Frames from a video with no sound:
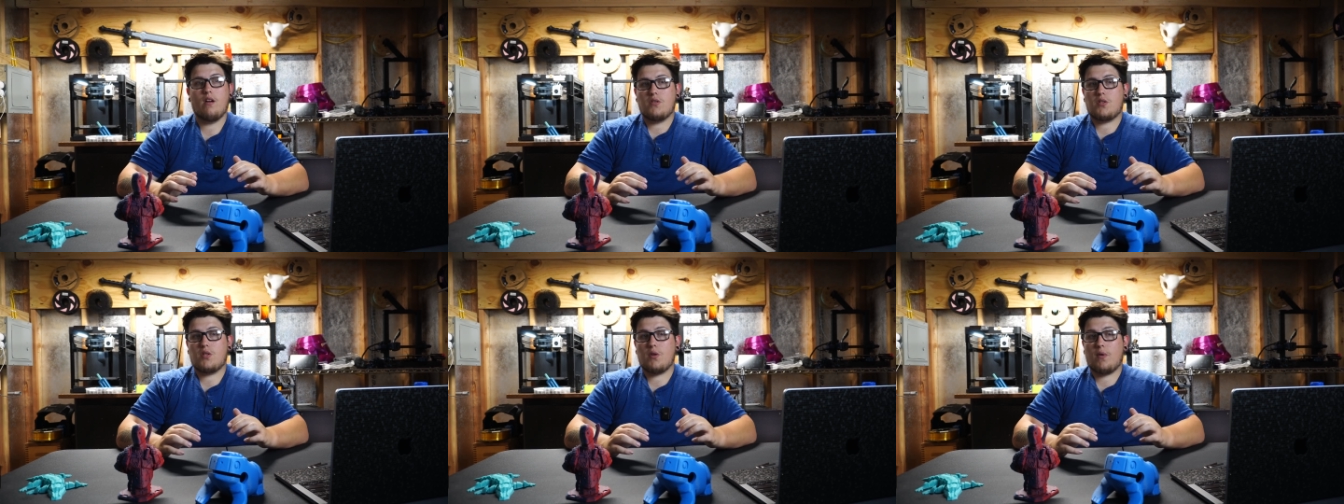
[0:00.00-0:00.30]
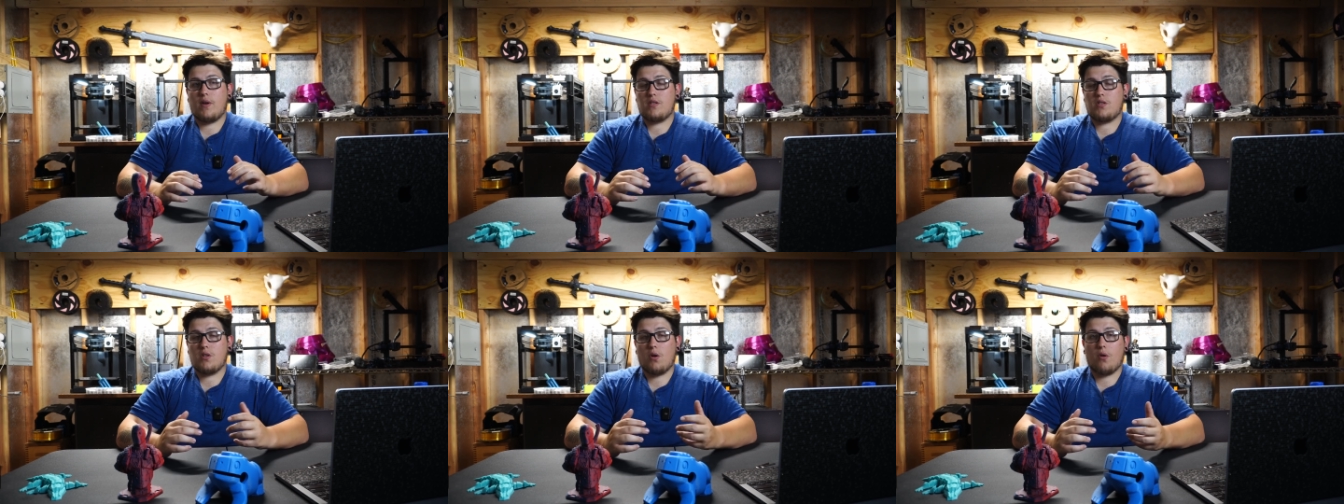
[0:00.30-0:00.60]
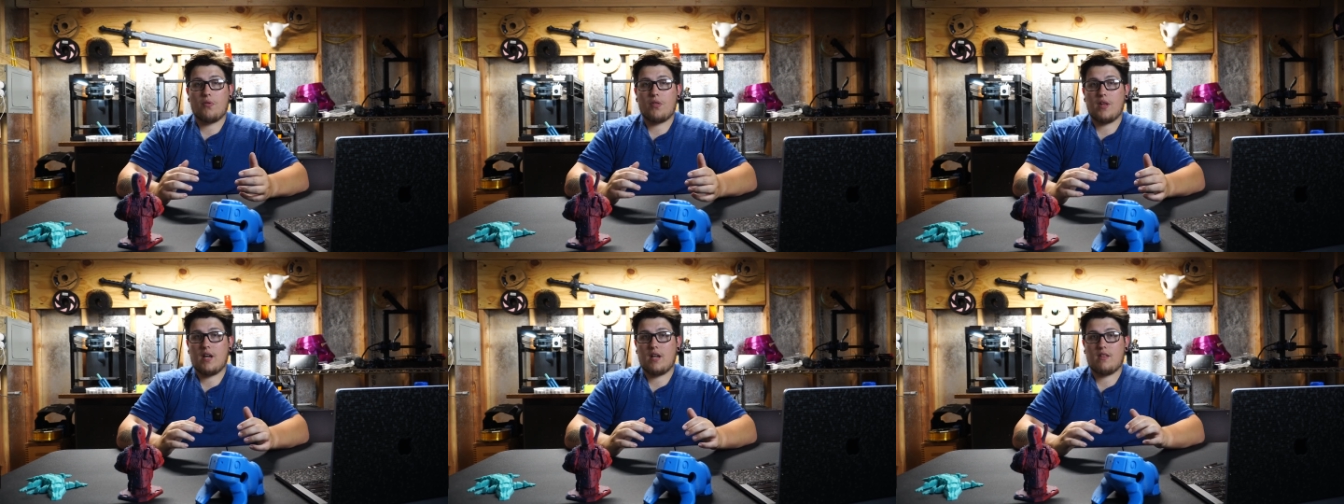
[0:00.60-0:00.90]
So I
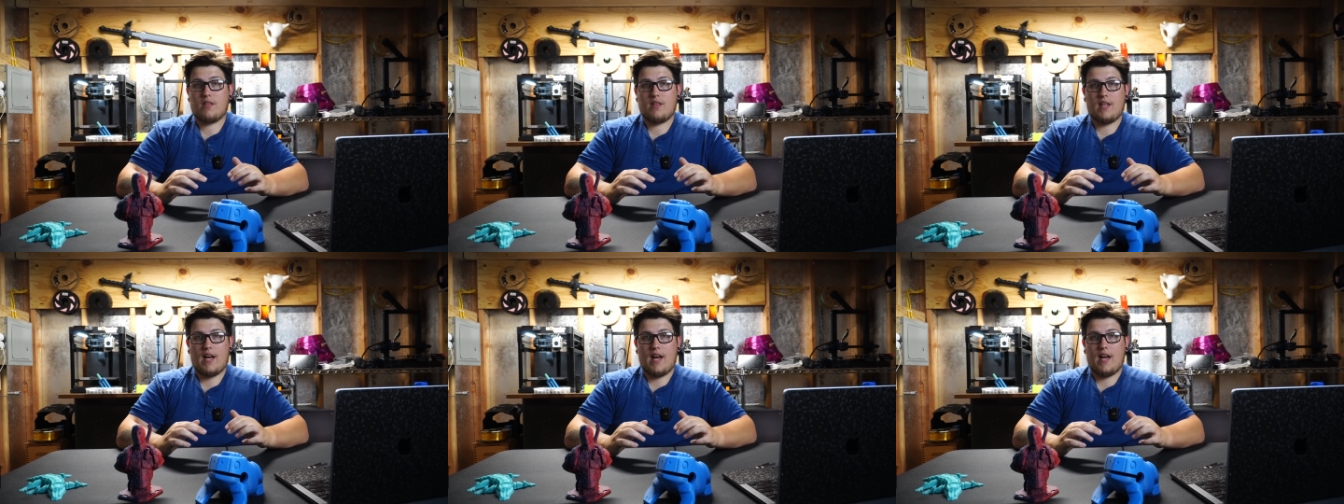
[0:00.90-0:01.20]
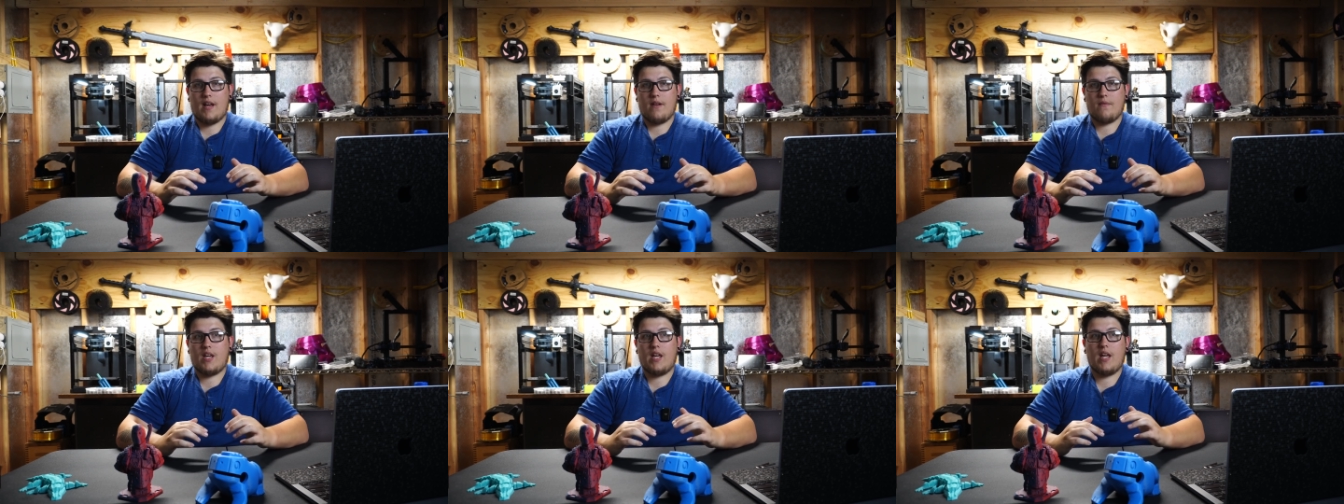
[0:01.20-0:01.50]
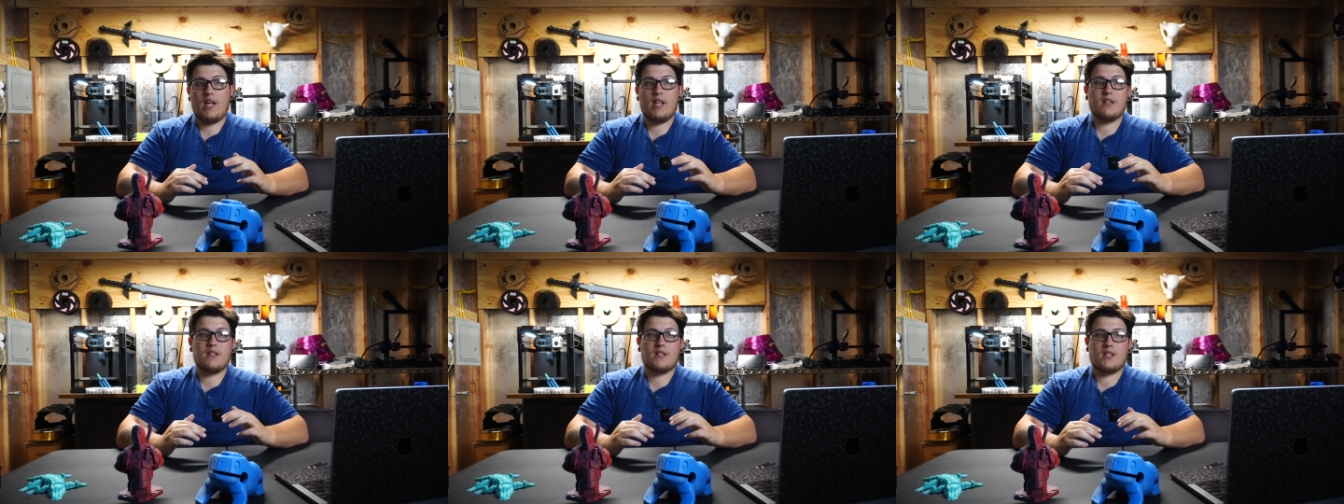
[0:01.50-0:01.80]
don't think that
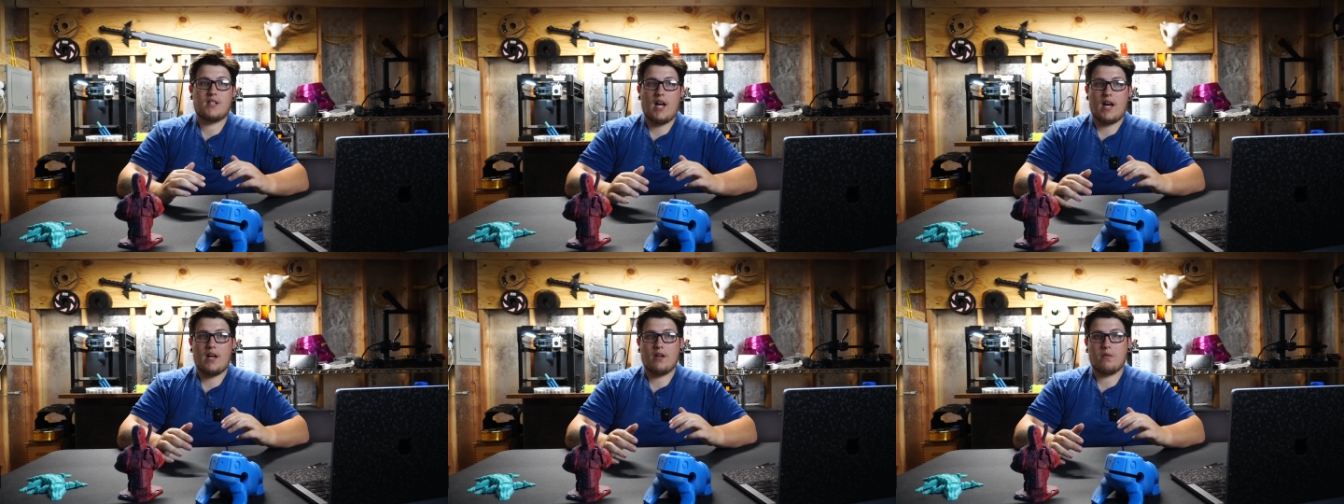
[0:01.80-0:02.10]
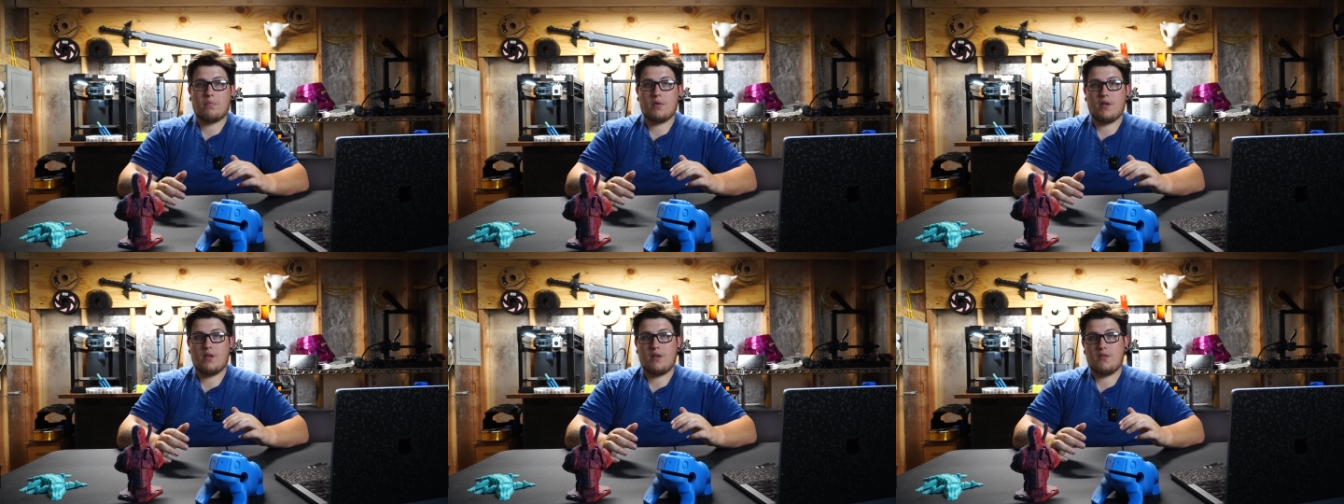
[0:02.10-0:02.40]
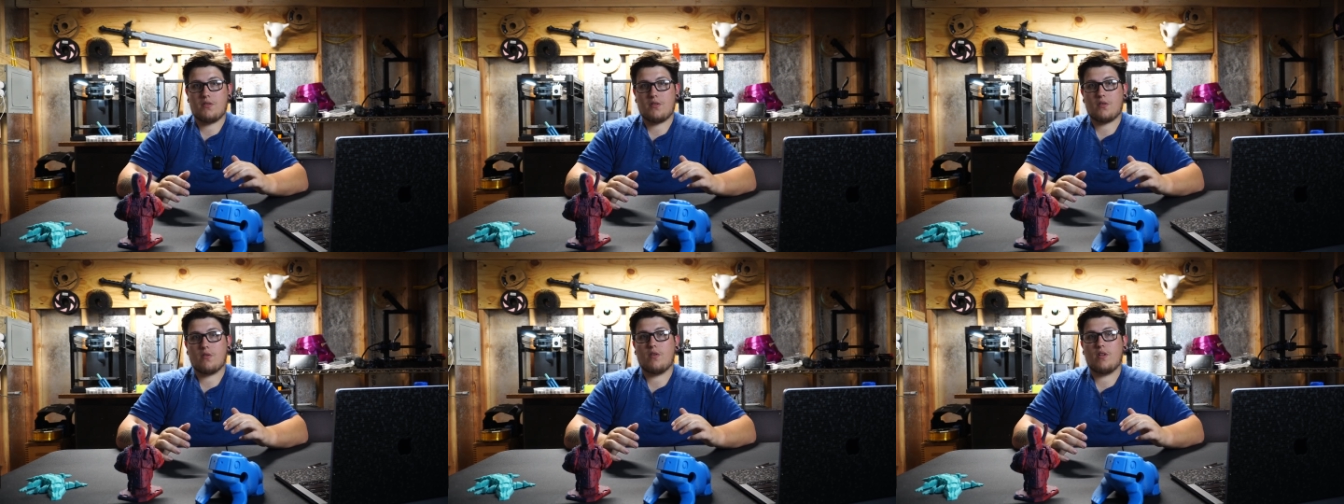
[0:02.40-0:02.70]
kit style
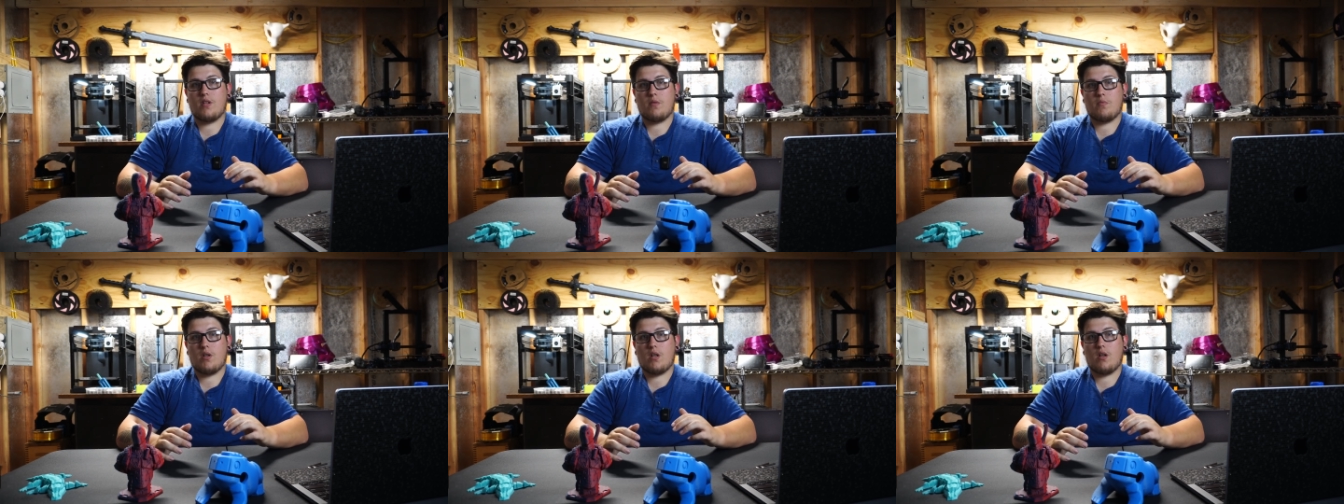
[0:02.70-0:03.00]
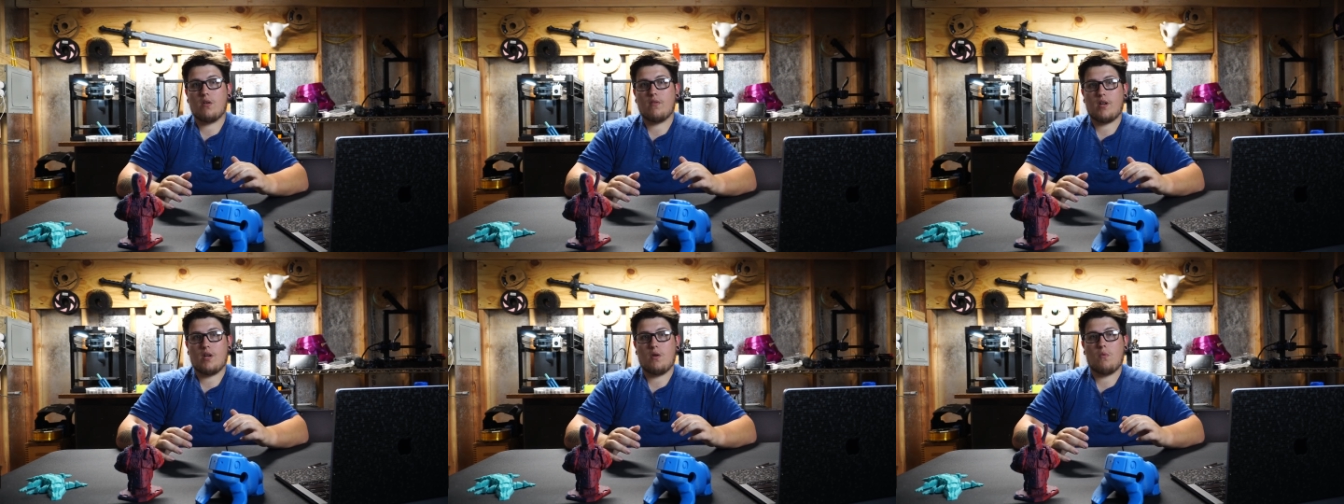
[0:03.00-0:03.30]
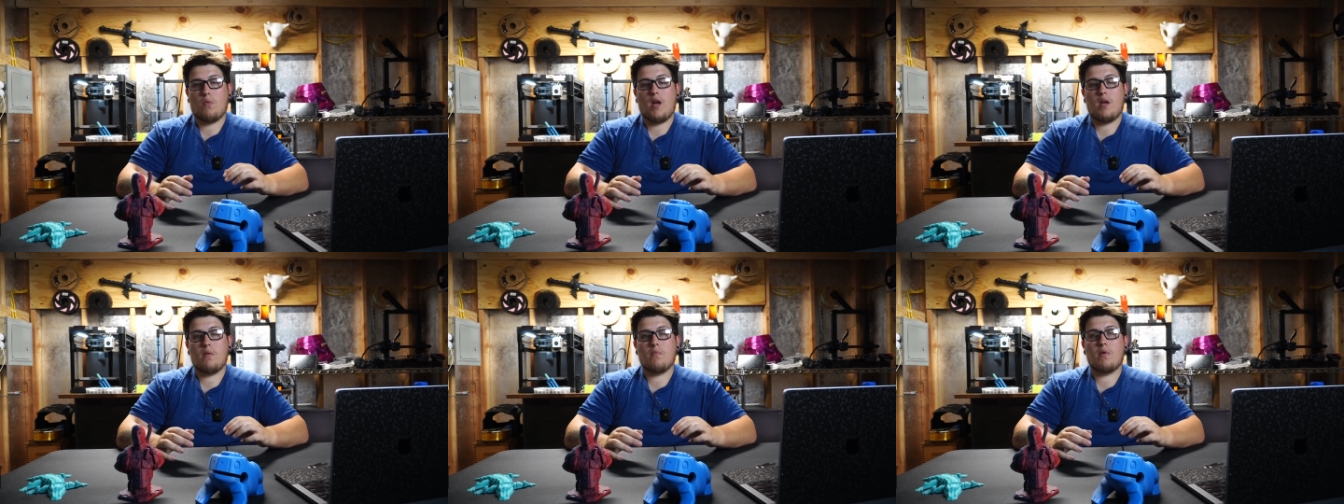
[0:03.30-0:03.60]
printers are going to be going away,